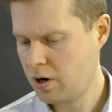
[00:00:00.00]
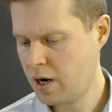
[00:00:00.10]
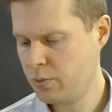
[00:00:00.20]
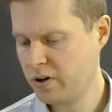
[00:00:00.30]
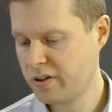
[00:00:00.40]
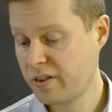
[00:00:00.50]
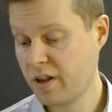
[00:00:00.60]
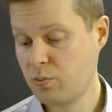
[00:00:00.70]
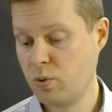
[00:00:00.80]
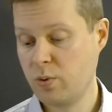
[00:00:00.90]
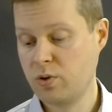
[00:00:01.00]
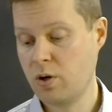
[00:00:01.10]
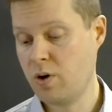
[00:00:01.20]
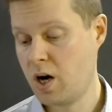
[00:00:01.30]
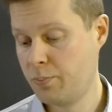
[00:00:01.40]
I predicted that we would
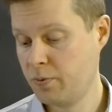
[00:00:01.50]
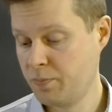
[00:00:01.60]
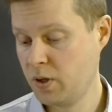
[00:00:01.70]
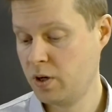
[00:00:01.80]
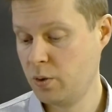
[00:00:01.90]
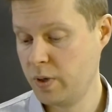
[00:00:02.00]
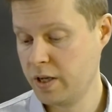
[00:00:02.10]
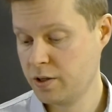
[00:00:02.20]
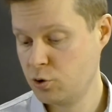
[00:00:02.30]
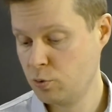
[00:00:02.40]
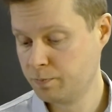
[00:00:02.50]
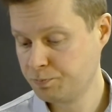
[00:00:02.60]
go up early week to